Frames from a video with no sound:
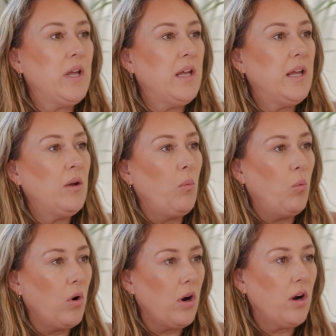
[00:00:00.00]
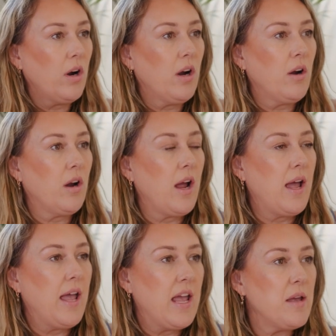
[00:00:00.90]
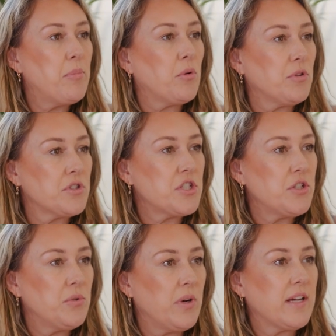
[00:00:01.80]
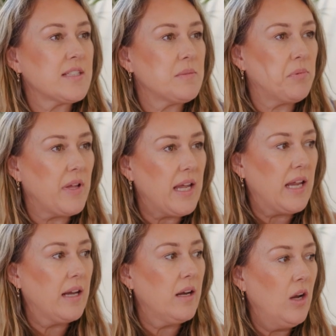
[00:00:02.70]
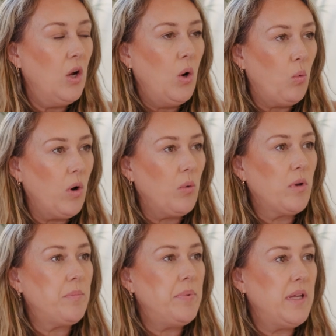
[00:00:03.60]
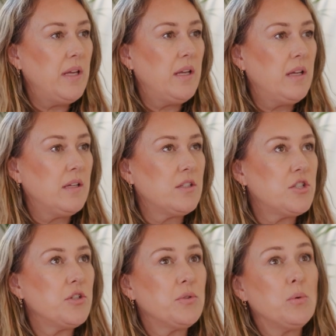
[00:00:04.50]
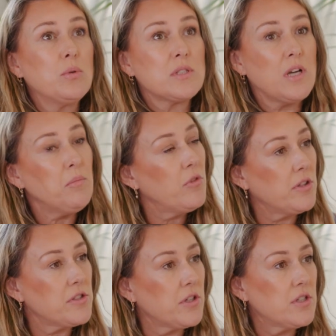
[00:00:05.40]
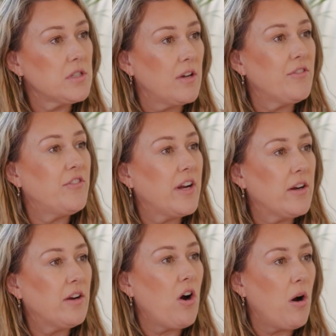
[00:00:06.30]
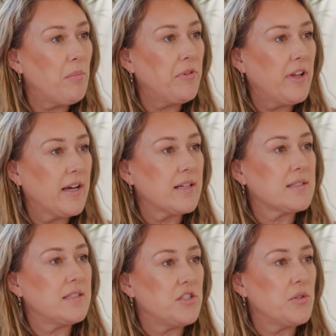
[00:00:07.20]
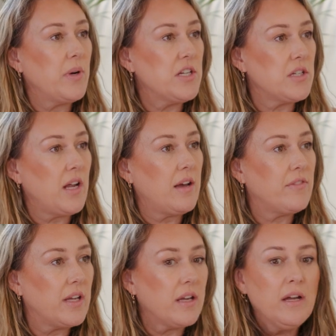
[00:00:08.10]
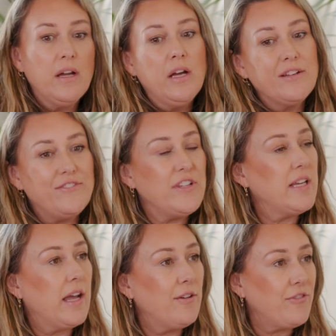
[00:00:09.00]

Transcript: We were able to explain what would be, to some realtors, a very complex situation having VA